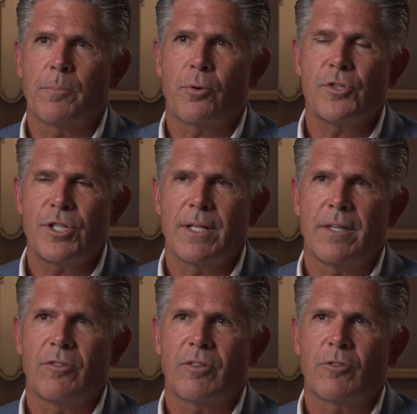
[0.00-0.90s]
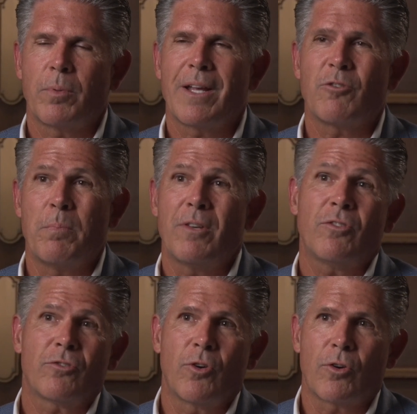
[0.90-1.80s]
appreciate these things. But as a
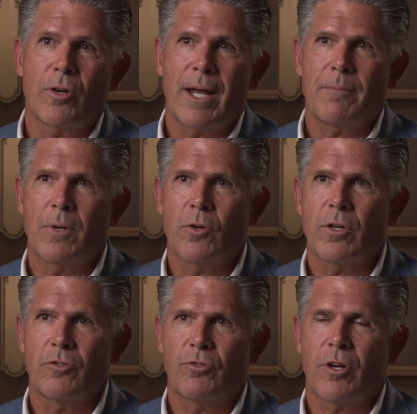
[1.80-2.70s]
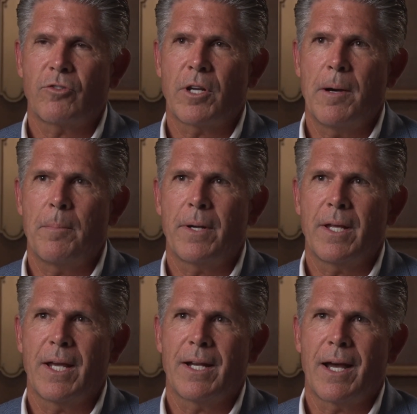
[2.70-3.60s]
business owner, I had my own construction
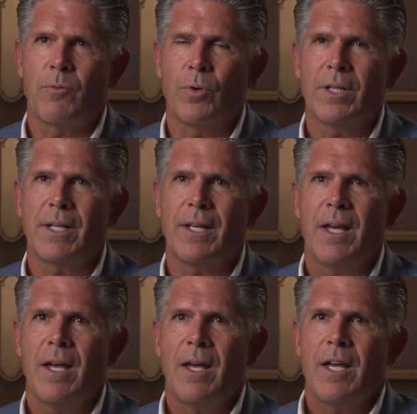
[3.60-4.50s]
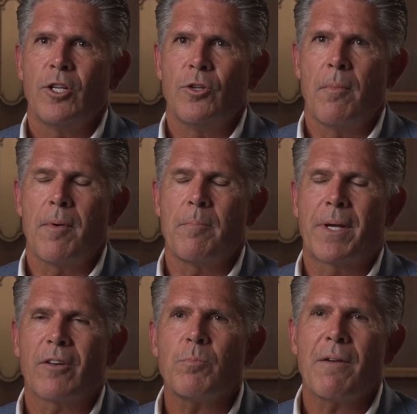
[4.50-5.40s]
company, and I really,
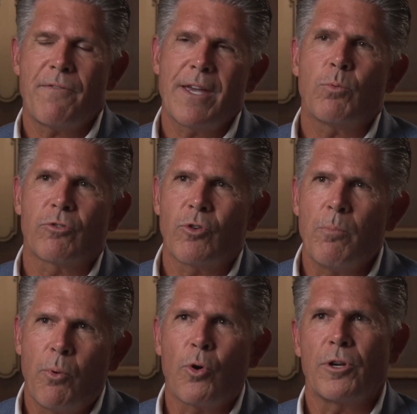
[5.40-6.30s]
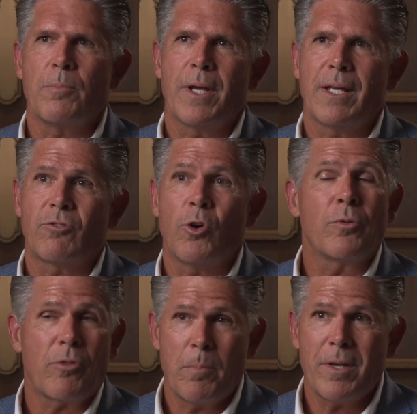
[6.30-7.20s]
because my faith was so important to me, and so
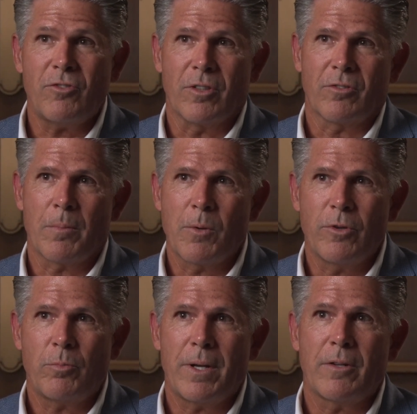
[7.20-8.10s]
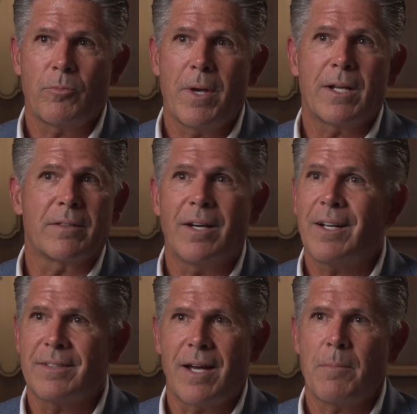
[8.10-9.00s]
was the business. I mean, we spend as men a ton
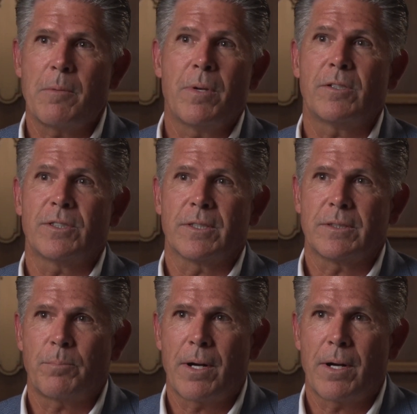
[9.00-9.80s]
of time in business,